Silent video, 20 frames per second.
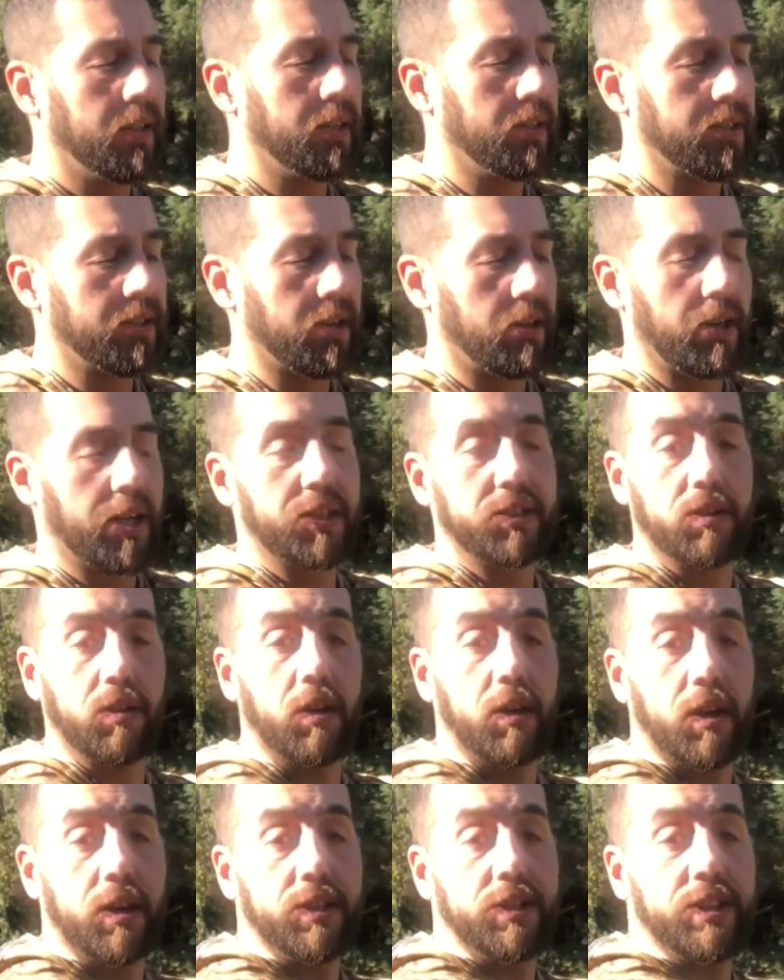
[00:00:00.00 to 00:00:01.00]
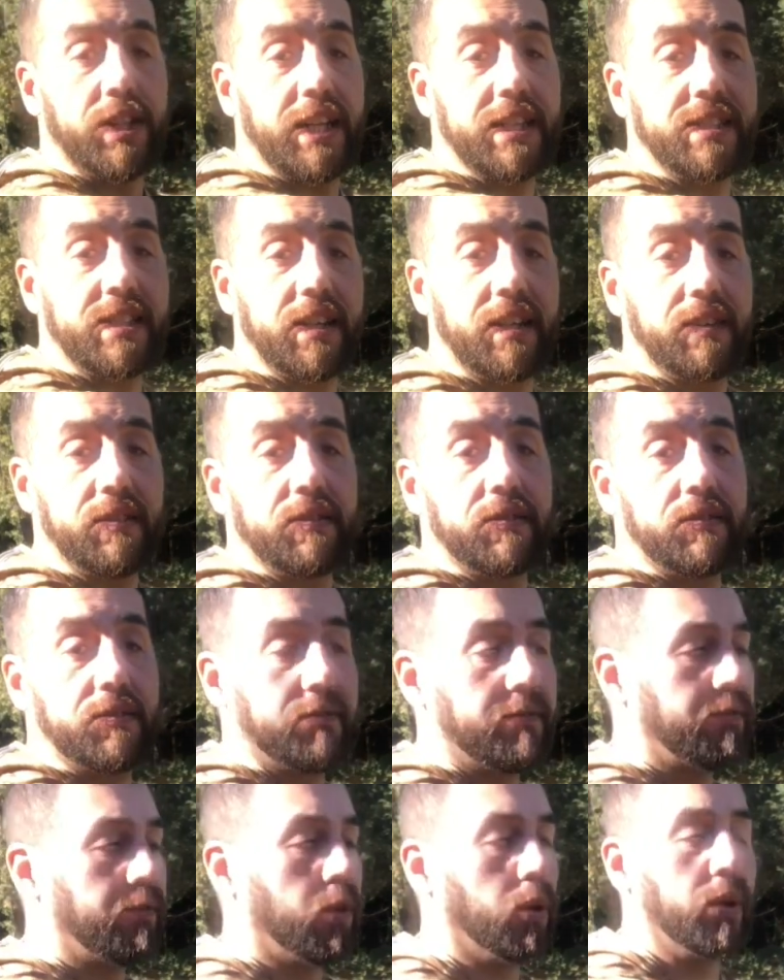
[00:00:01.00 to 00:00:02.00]
It's our extra large. That's it
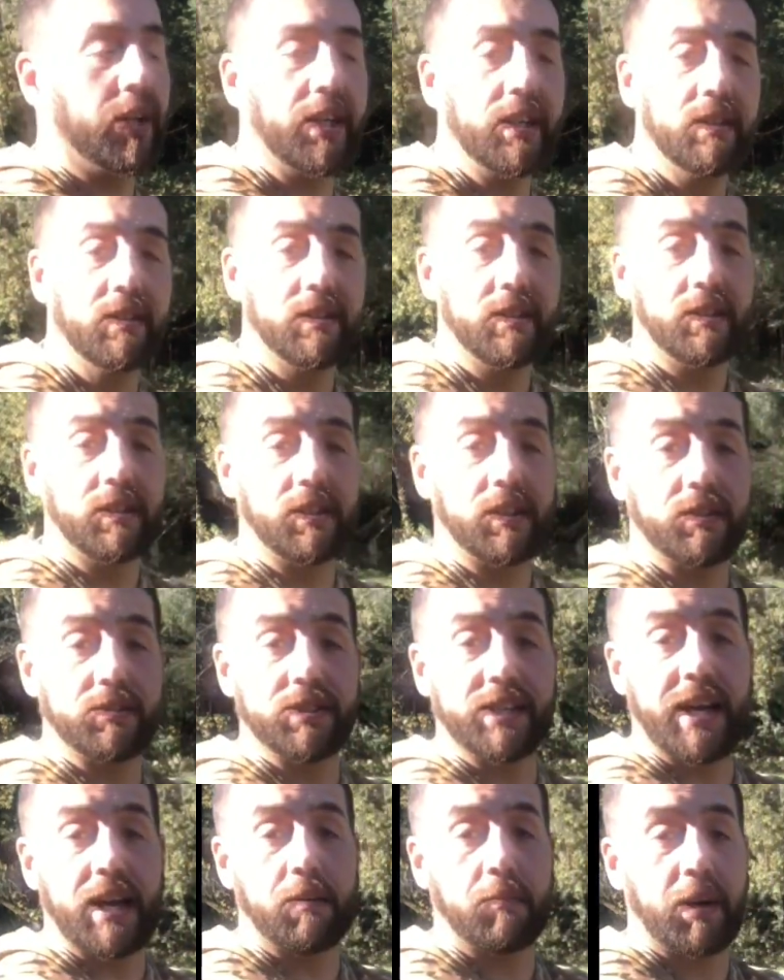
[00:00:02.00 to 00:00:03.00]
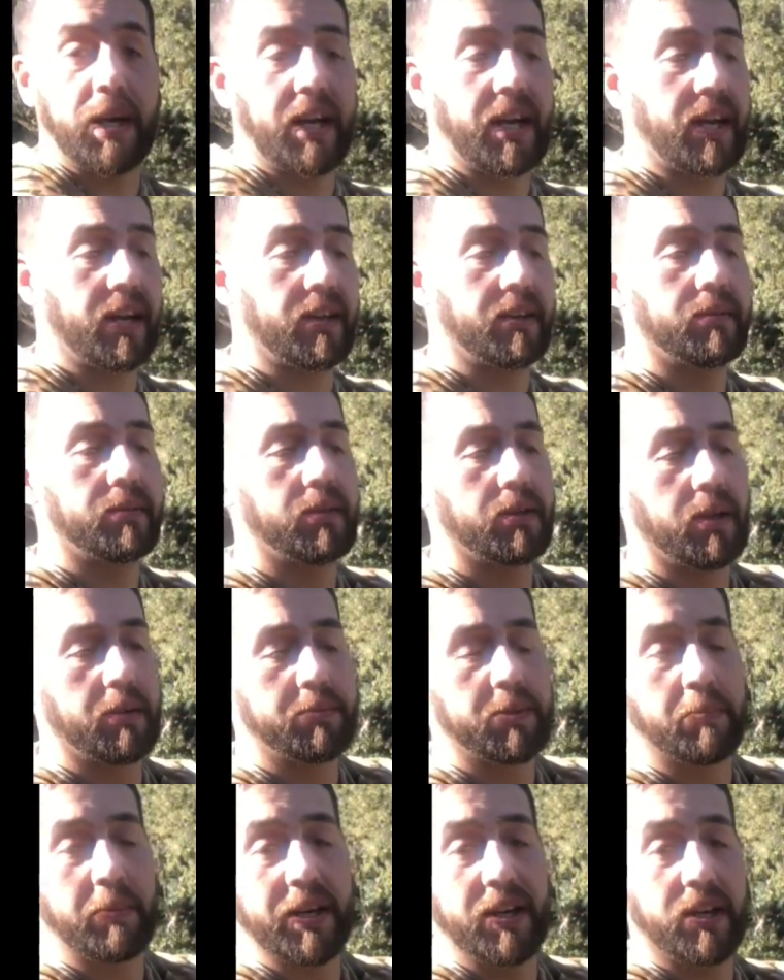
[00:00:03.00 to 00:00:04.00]
fully. It goes down my hand up
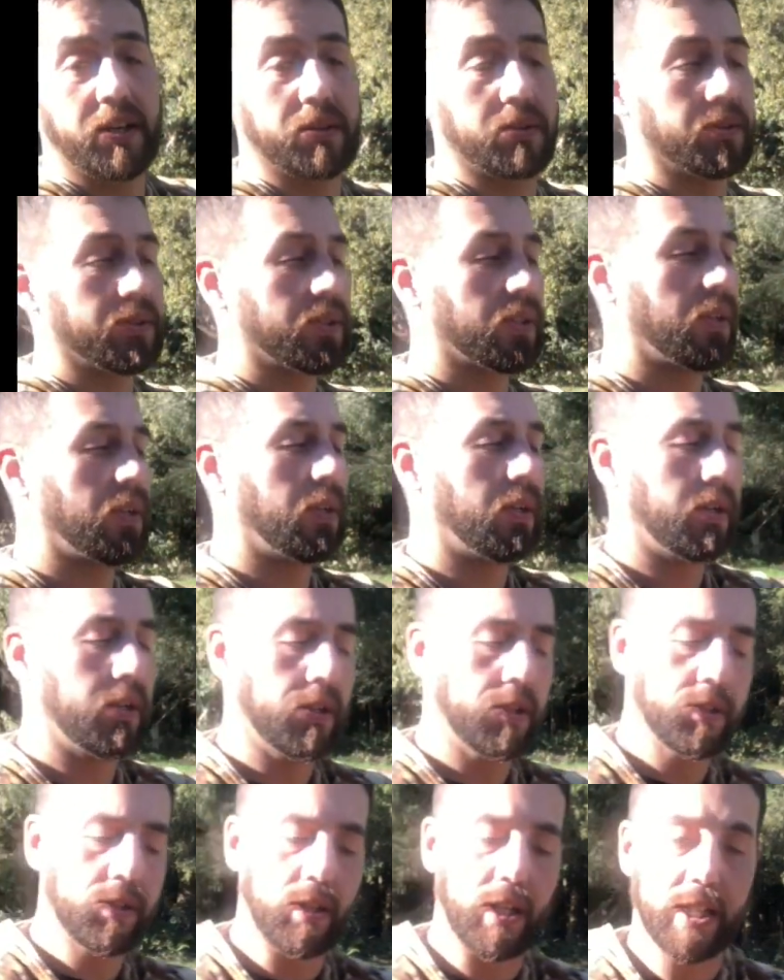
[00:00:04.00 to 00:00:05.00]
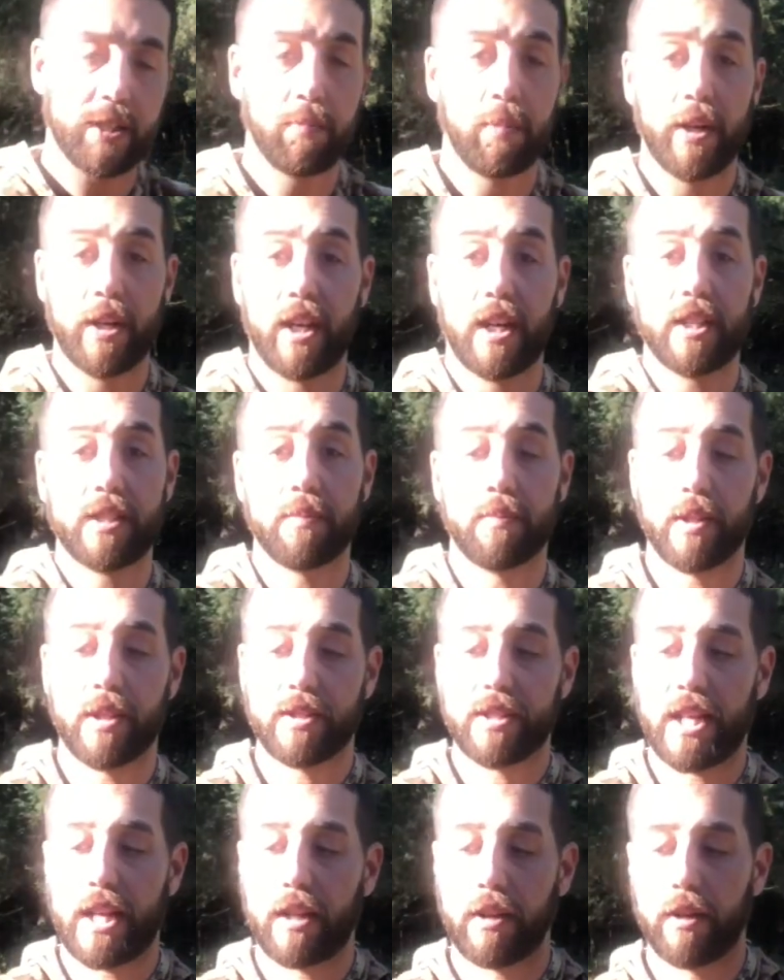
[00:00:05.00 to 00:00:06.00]
to my knuckles. So that's pretty awesome.
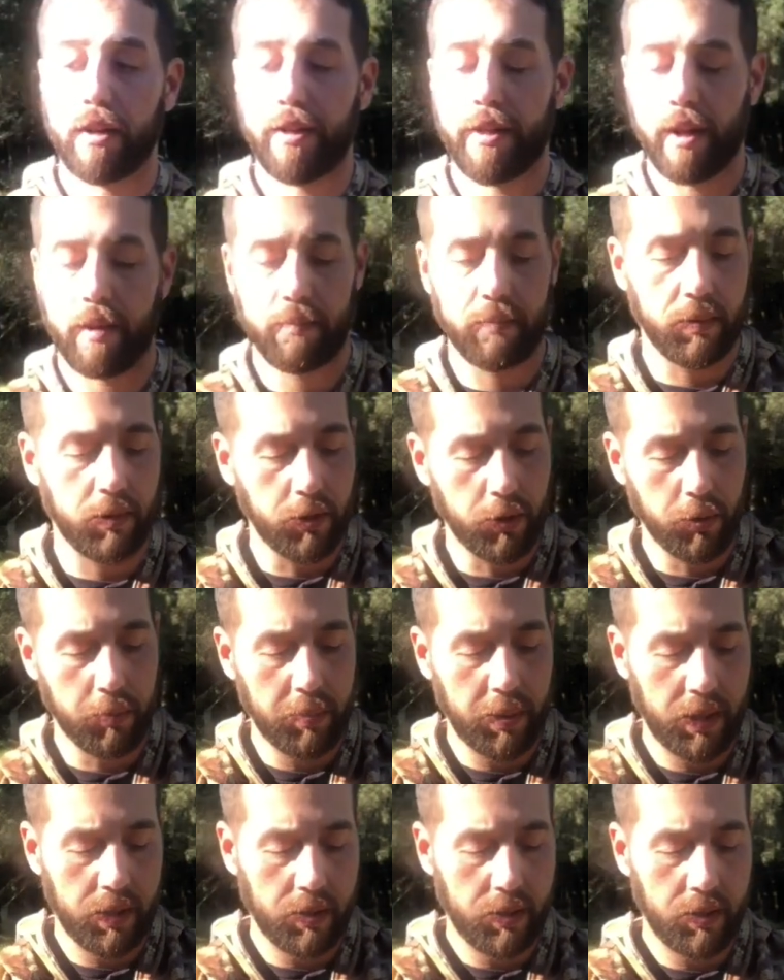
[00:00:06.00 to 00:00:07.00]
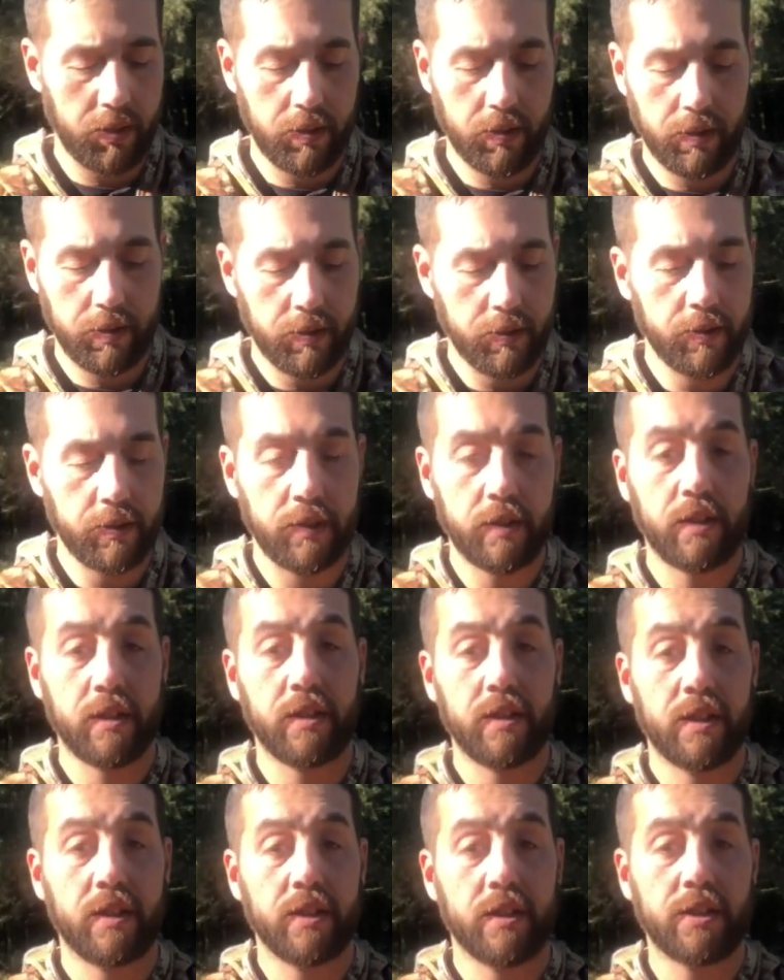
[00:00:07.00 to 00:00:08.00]
There's that little thumb loop.
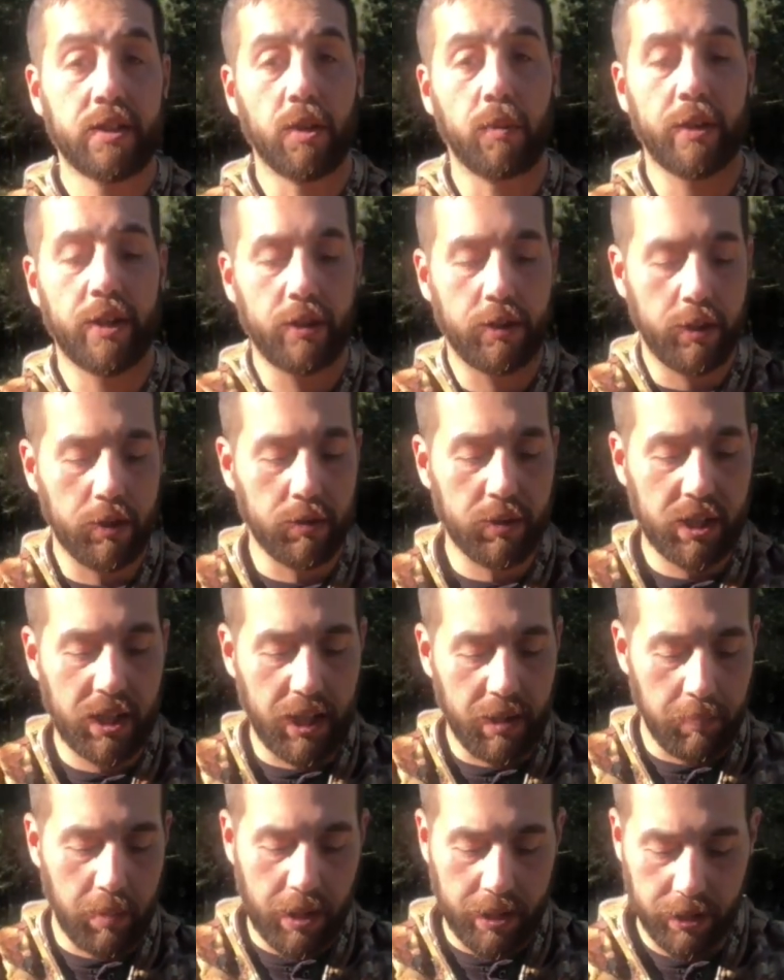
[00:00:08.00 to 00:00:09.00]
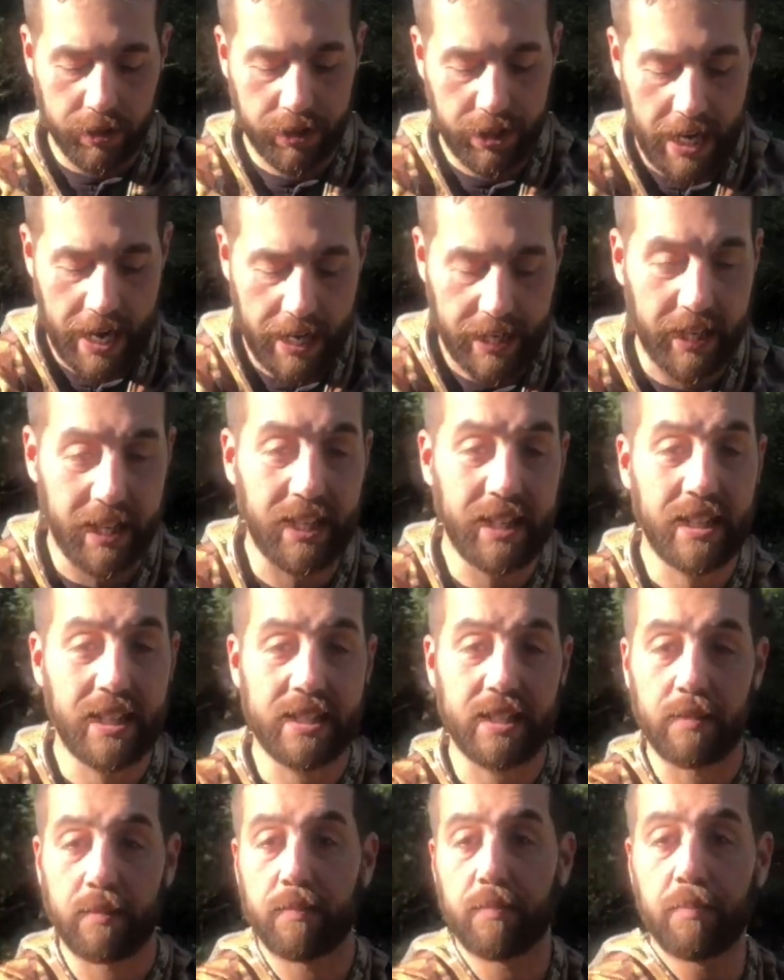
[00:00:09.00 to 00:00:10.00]
So when you do slip on your jacket, it
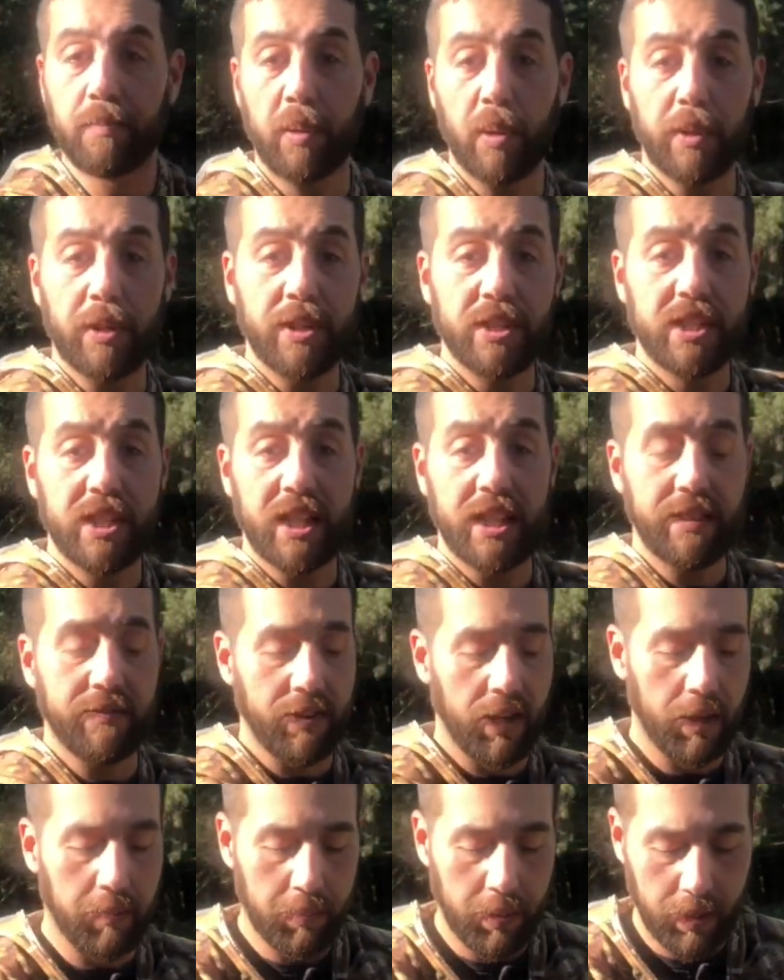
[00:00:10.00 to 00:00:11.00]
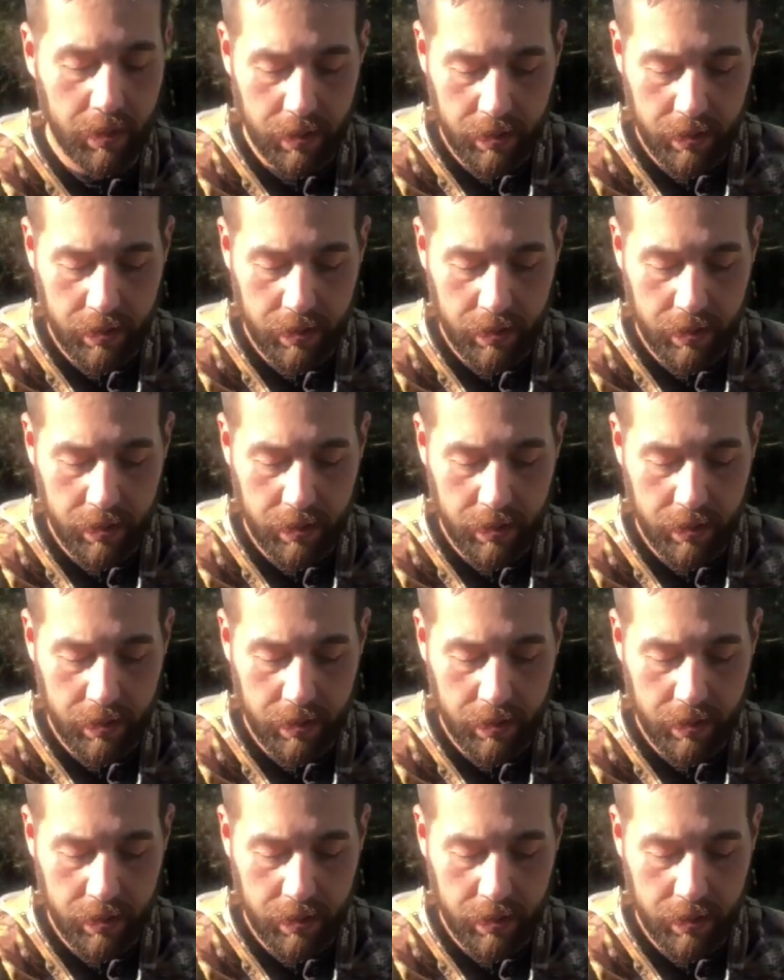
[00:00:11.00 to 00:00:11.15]
doesn't pull your sleeve up.